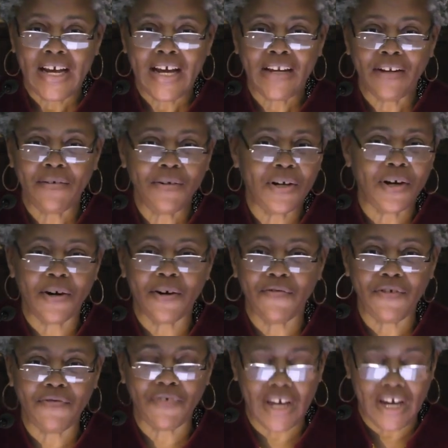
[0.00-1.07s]
I don't know if
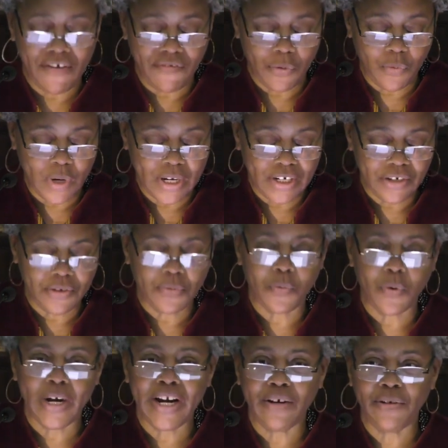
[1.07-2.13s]
you've ever wondered,
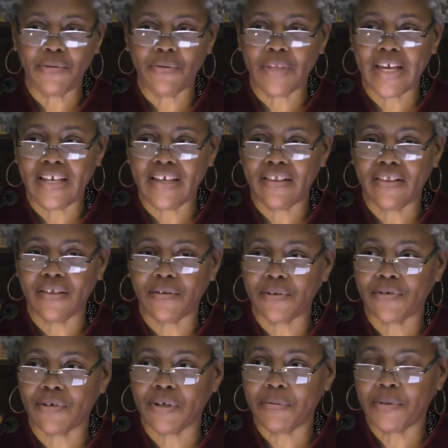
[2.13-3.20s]
where do they get those
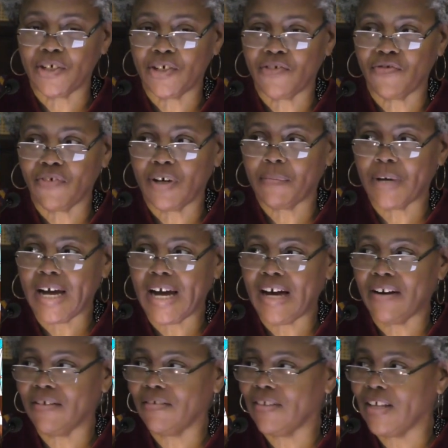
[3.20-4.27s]
scriptures from? How
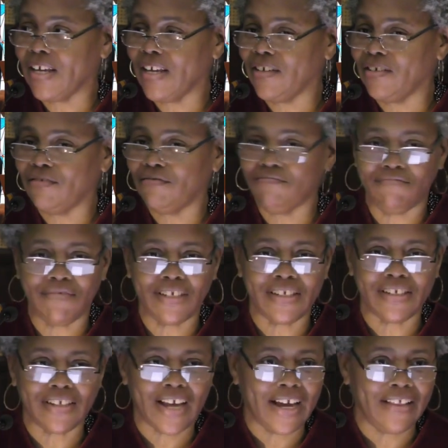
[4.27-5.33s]
do they
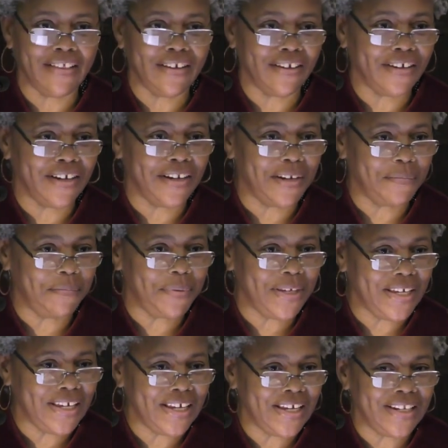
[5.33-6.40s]
decide they're going to
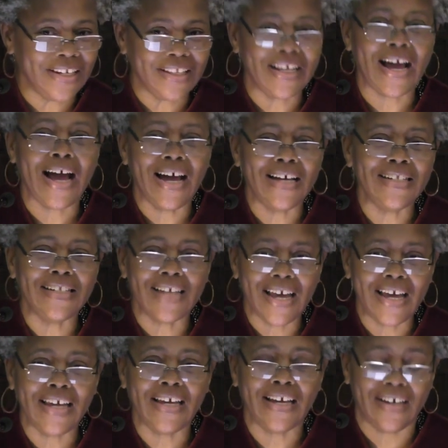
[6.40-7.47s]
be in
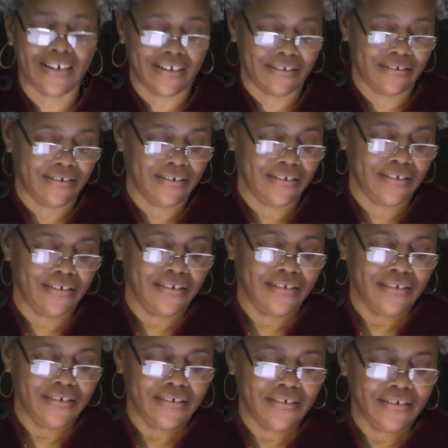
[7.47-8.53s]
Isaiah?
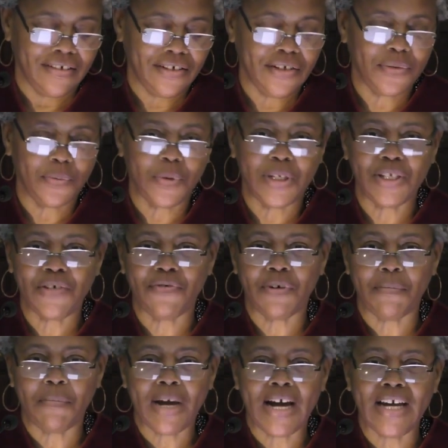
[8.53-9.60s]
Just want to
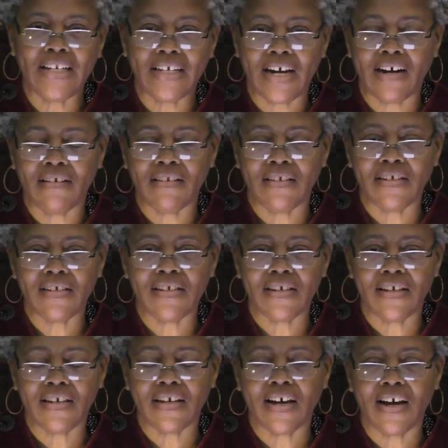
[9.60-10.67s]
remind our
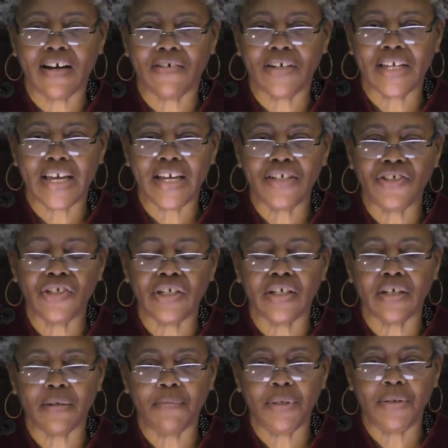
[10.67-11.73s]
listening congregation
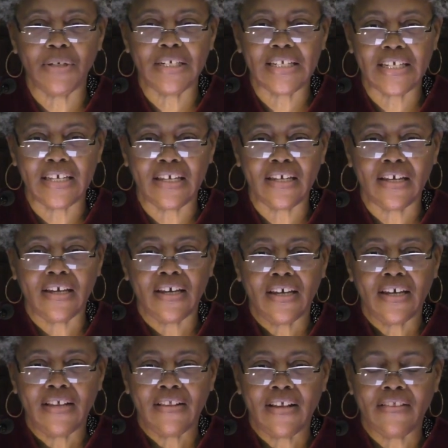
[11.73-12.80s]
and community
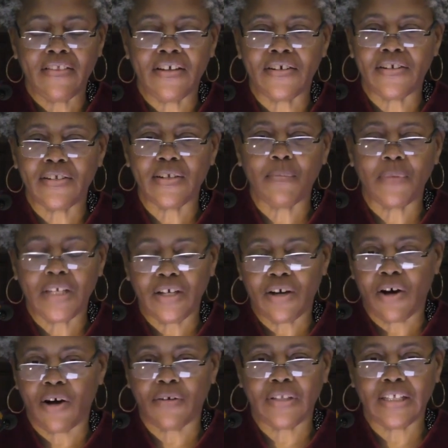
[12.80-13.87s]
that there is something
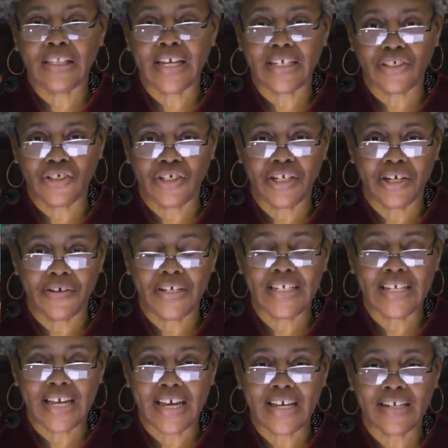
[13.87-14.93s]
called the lectionary
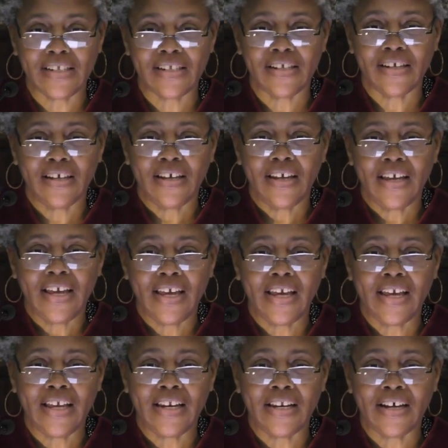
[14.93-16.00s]
text.
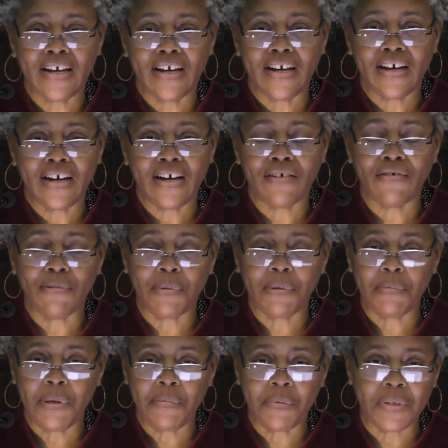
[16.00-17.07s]
And a group of
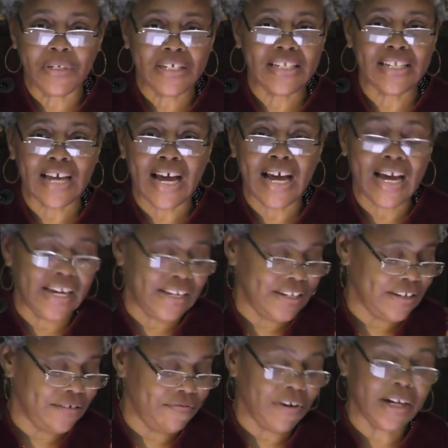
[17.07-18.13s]
people decide
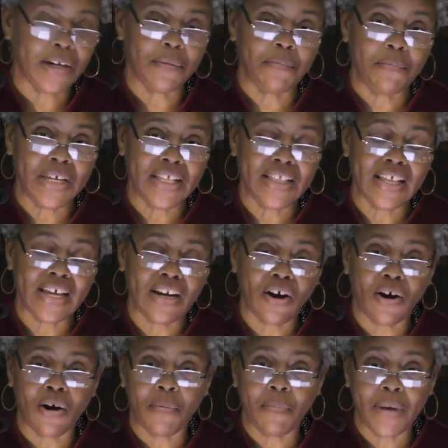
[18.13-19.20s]
and recommend that
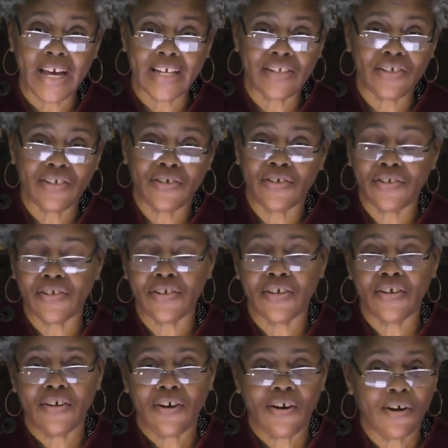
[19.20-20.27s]
all pastors
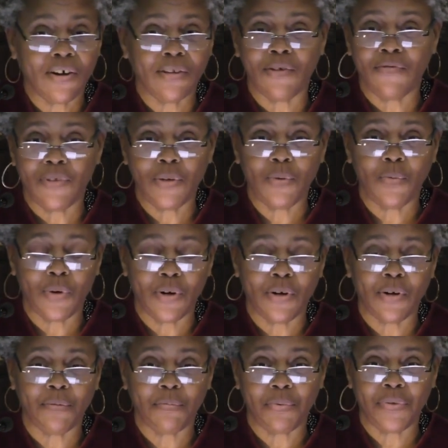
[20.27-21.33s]
all over the
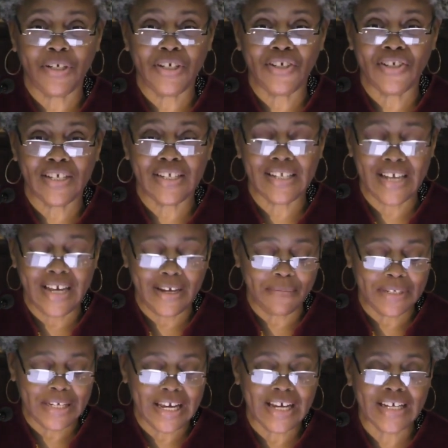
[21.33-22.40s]
world preach the same
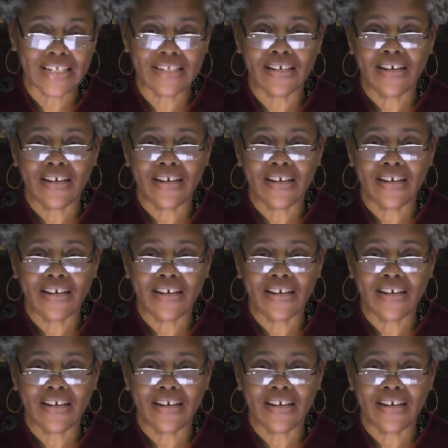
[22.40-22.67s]
text.